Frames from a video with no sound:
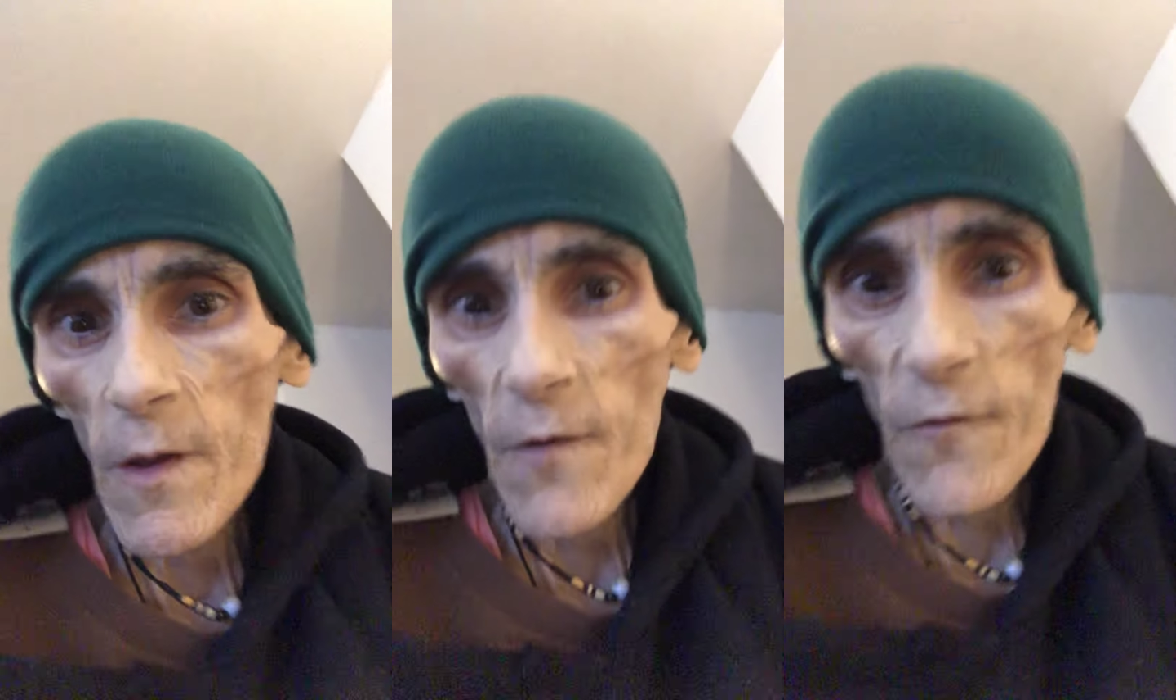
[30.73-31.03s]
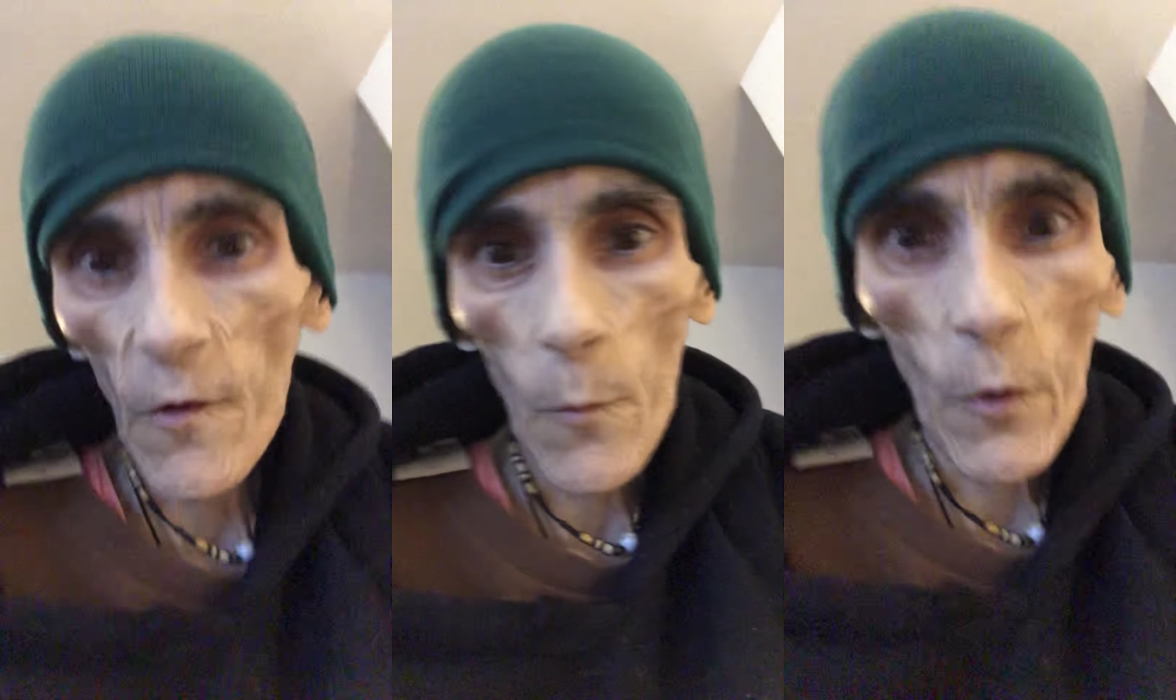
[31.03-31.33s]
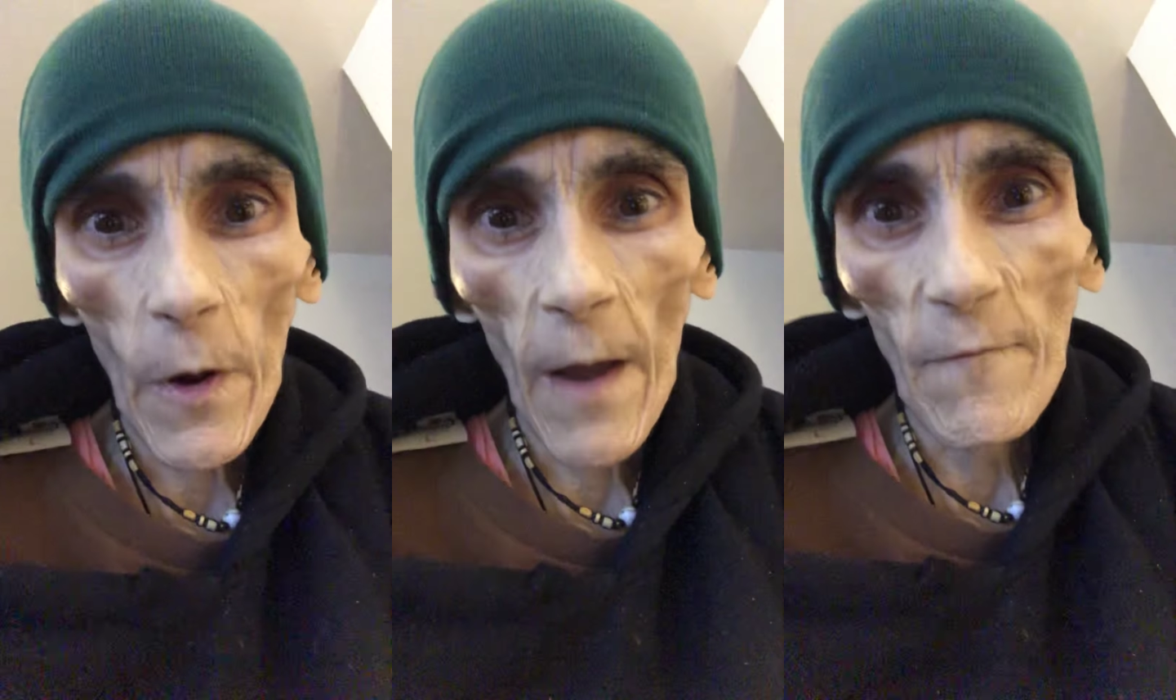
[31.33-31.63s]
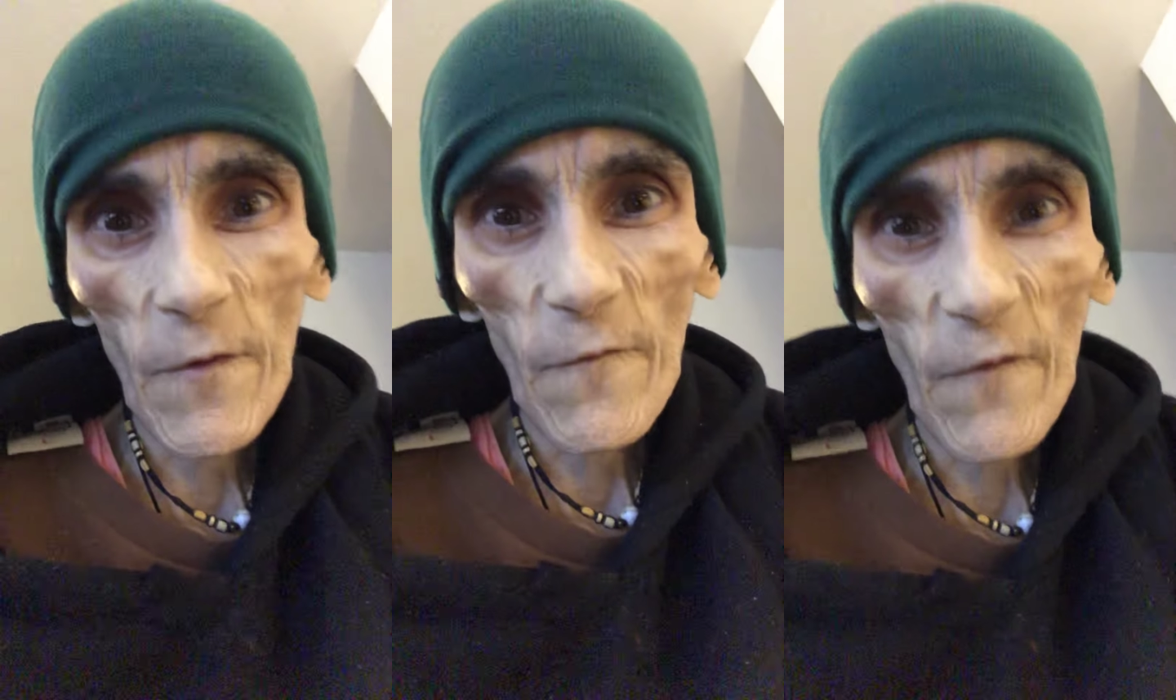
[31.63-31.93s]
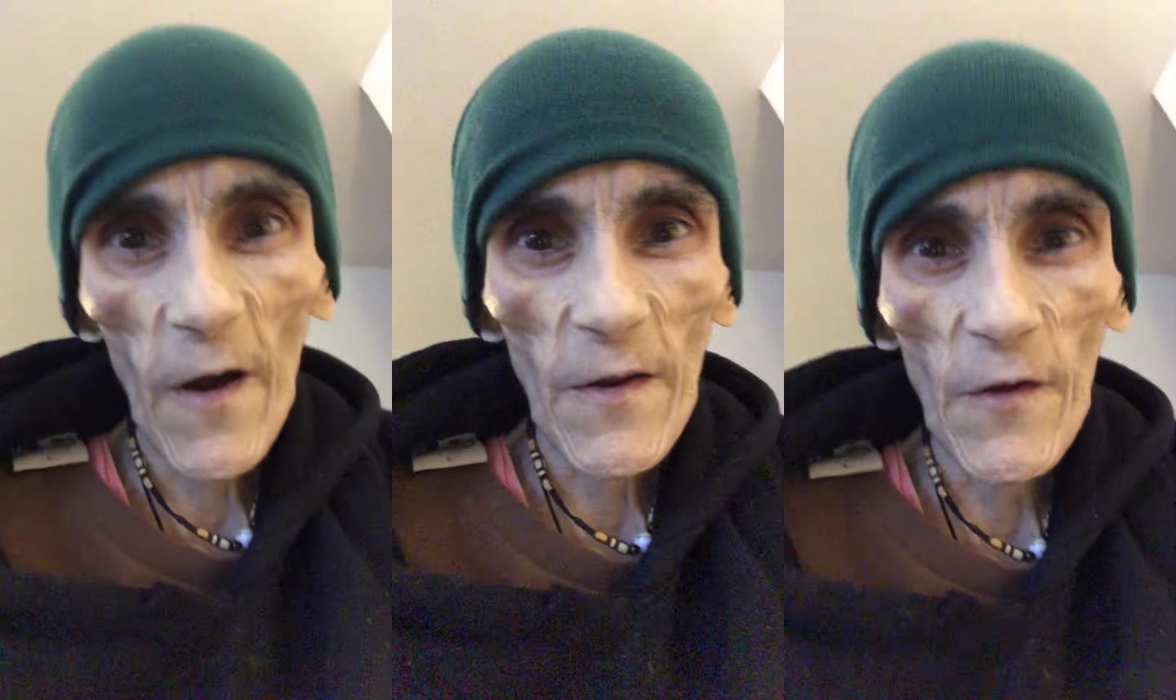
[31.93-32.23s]
somewhere having
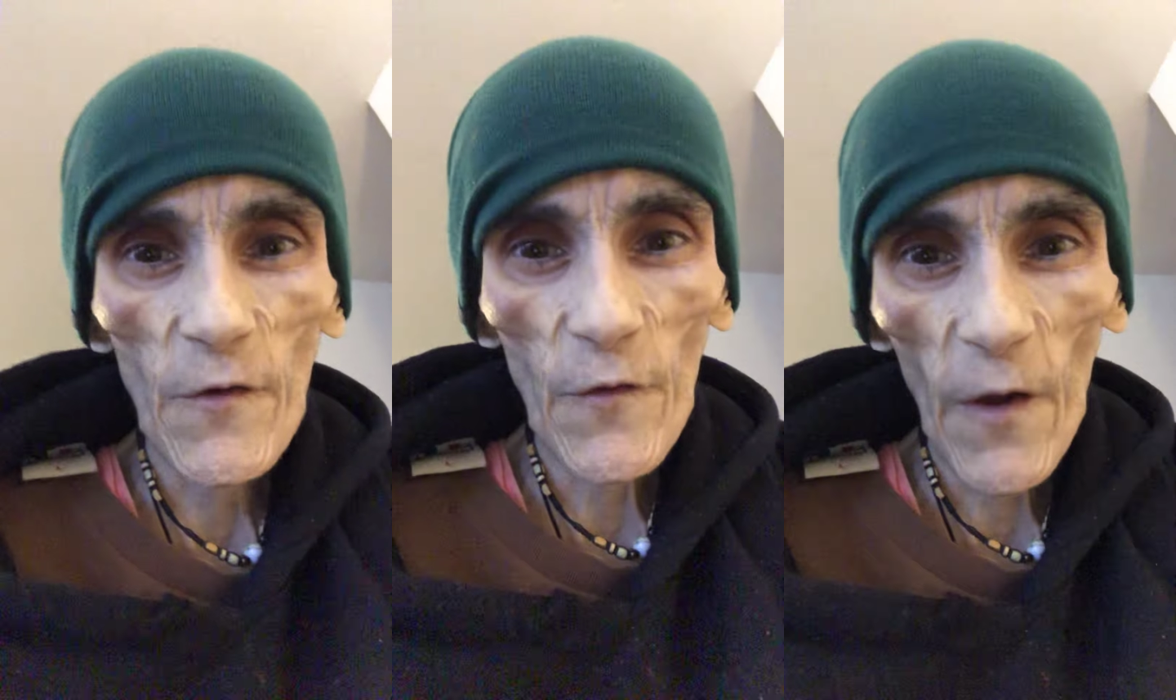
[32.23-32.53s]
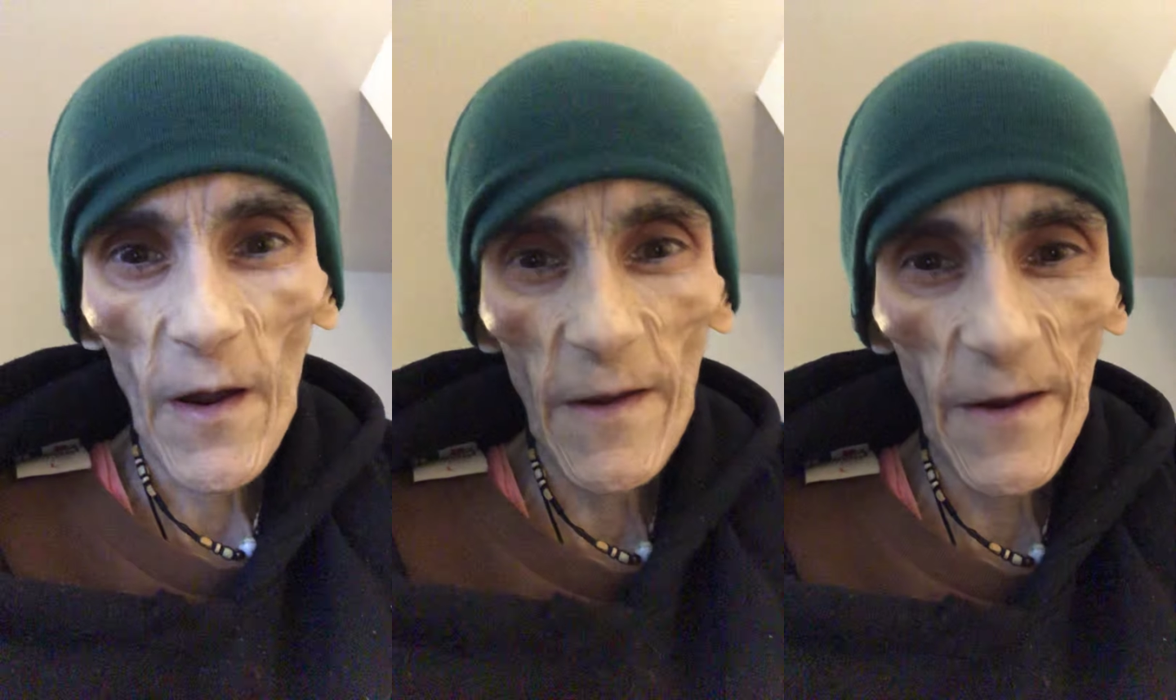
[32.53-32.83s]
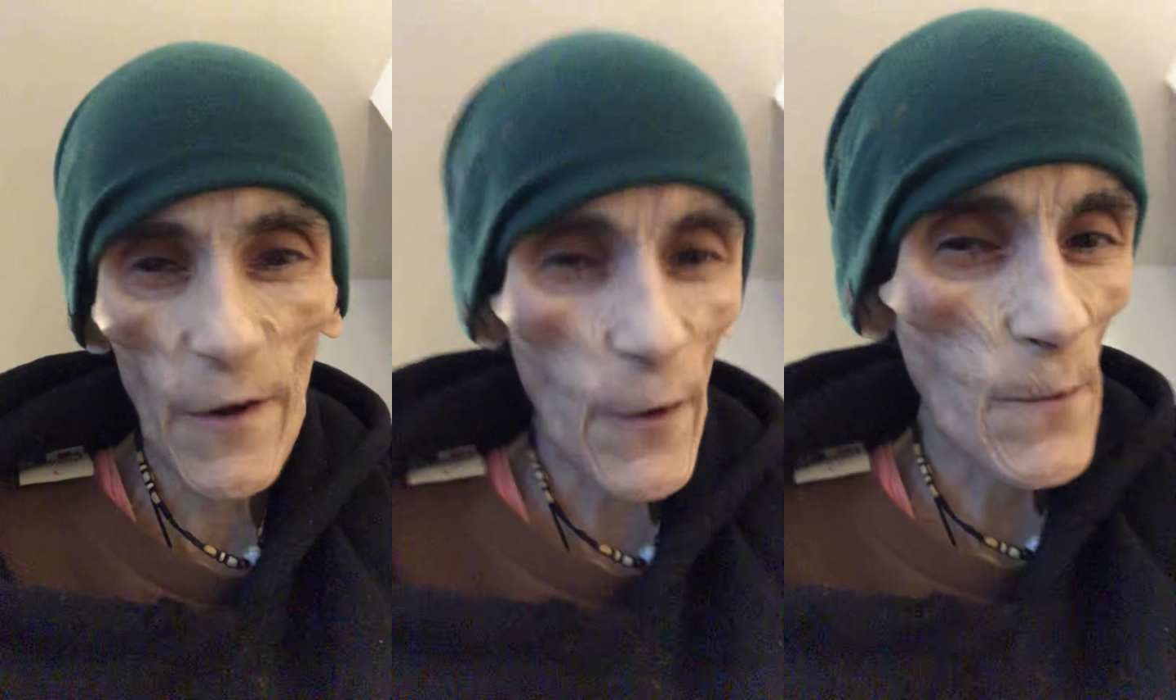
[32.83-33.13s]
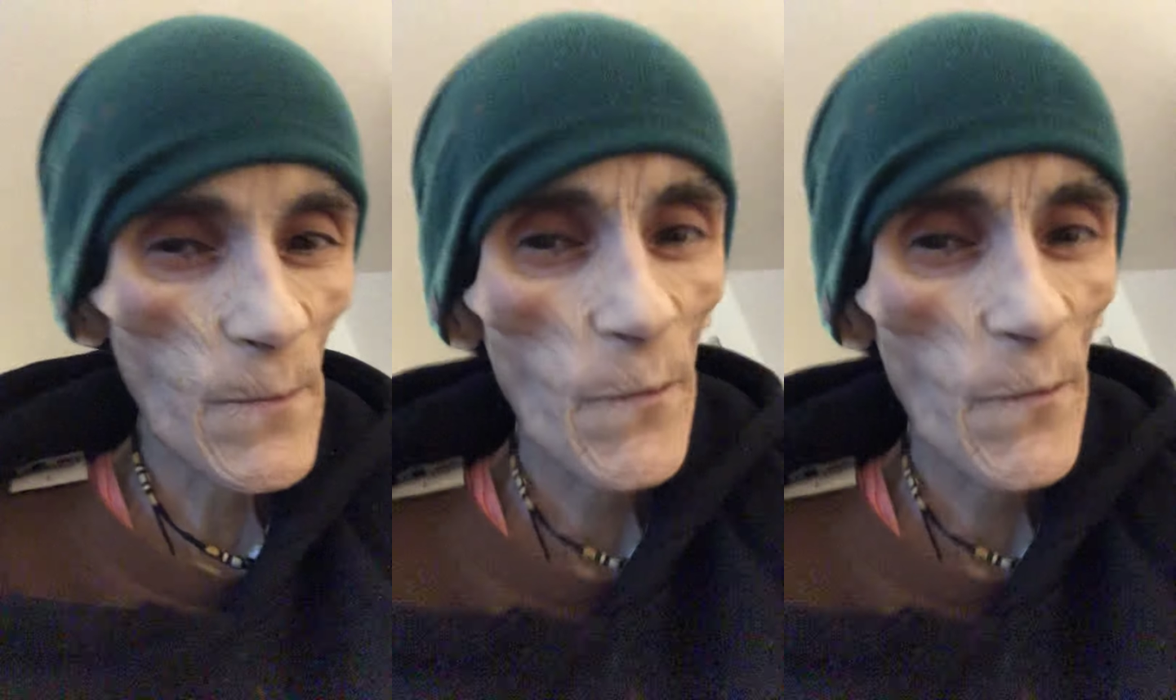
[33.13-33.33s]
fun and you're not here.